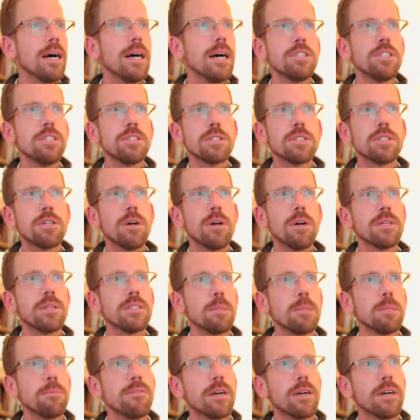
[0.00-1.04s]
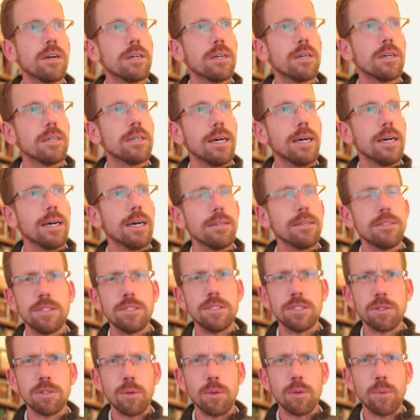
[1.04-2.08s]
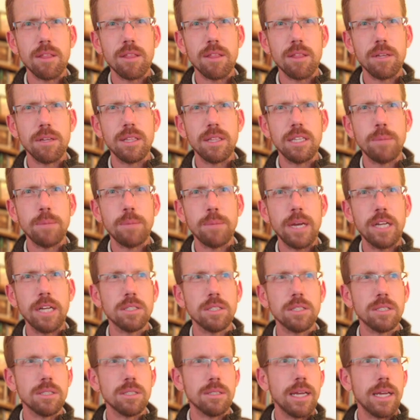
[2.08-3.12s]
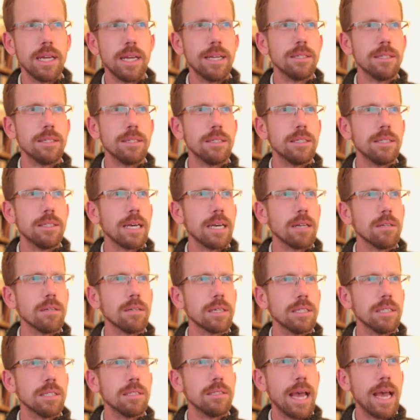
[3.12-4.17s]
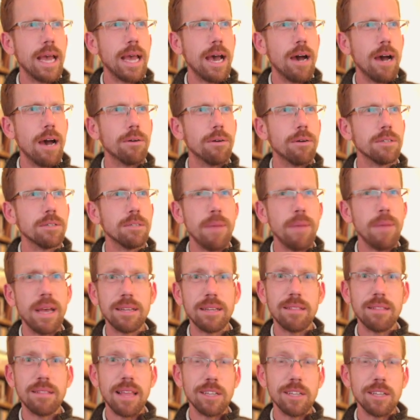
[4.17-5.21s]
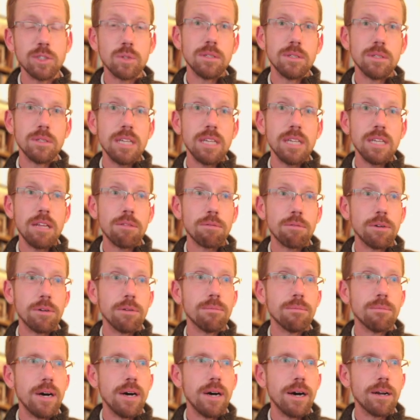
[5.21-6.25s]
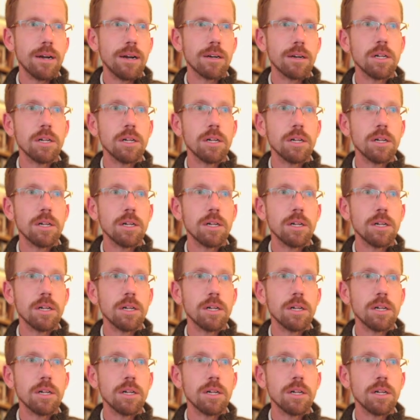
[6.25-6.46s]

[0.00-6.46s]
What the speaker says: Just go to one of these pages and take a look and see how to make things see-through on our